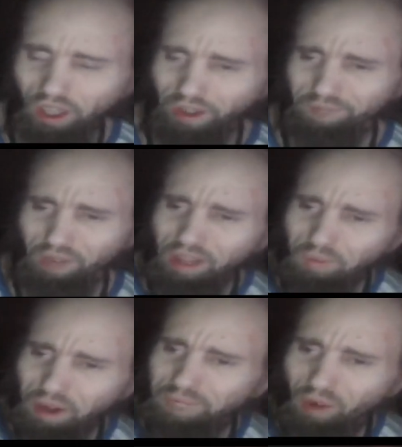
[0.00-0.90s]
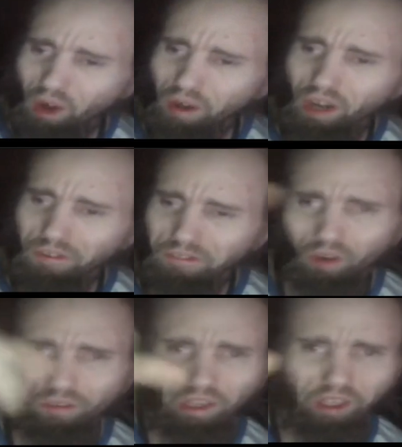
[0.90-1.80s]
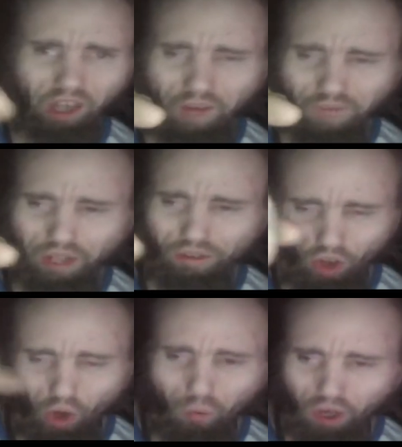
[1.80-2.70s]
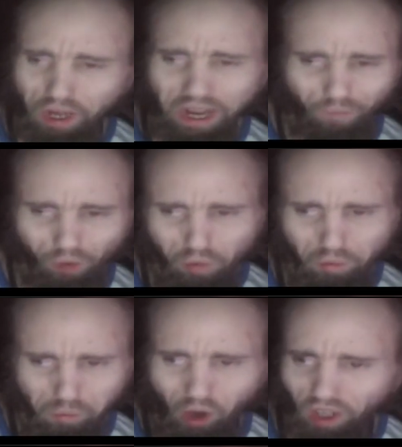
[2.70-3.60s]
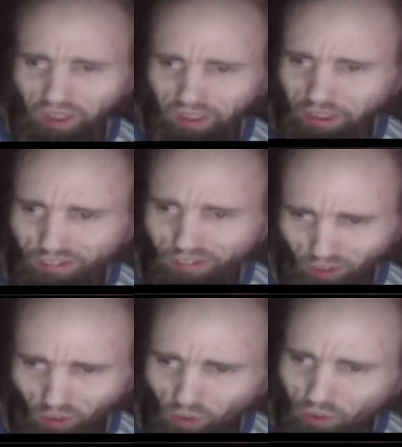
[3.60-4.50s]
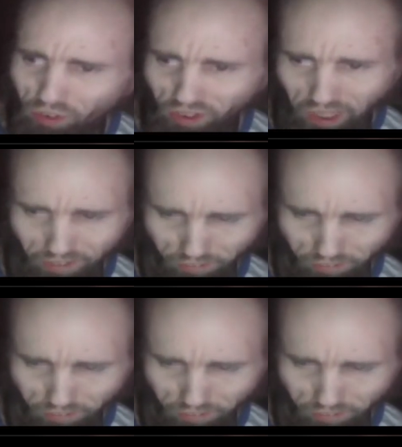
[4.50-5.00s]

And by the way, for all y'all trolls in the comments, don't worry, I will be blocking you trolls that I